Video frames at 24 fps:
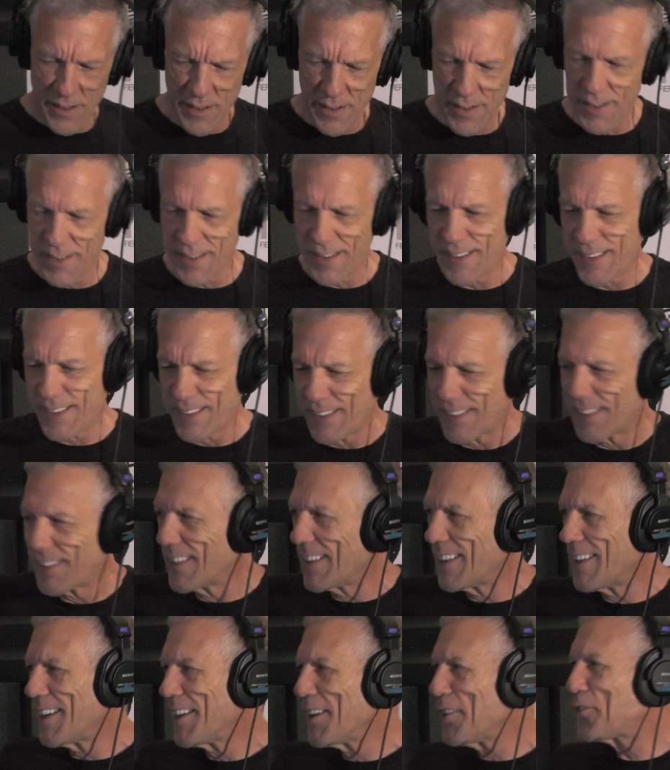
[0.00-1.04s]
So
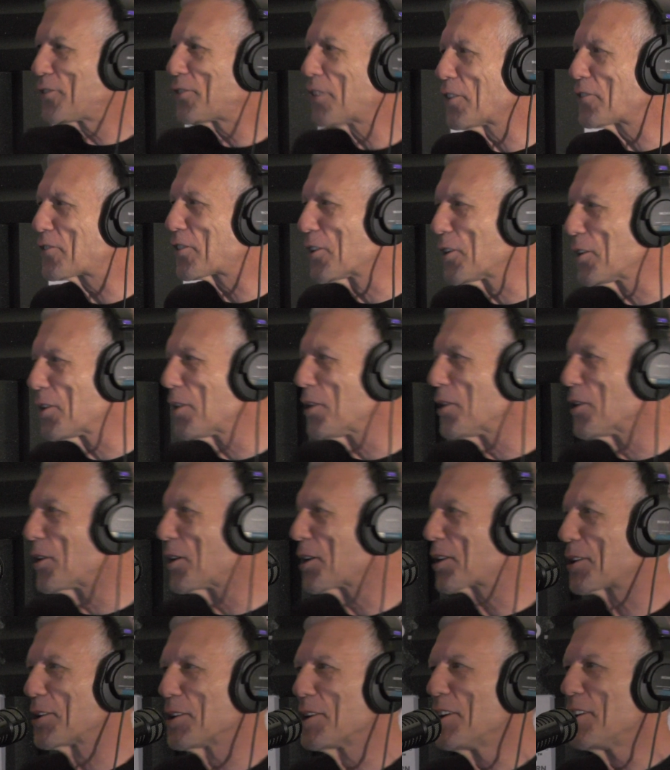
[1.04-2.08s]
I tried to do
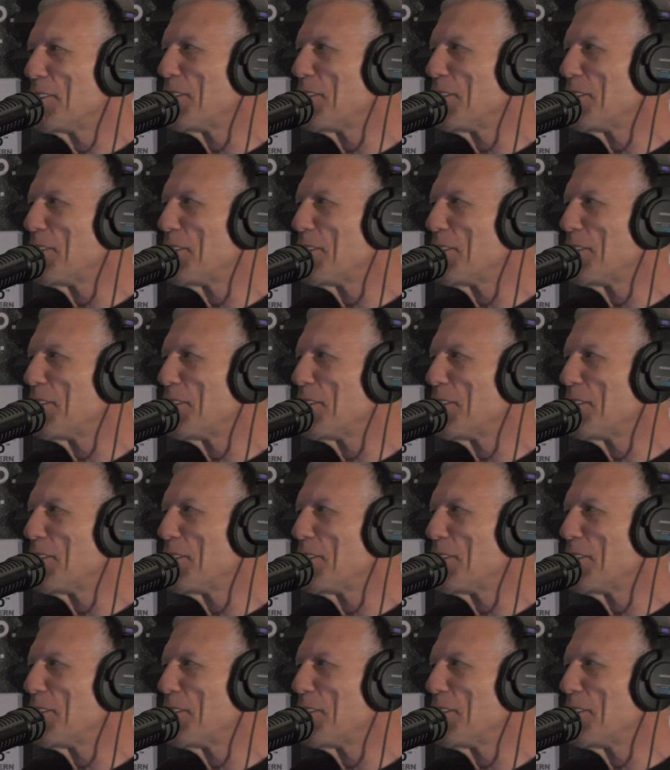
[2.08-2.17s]
as many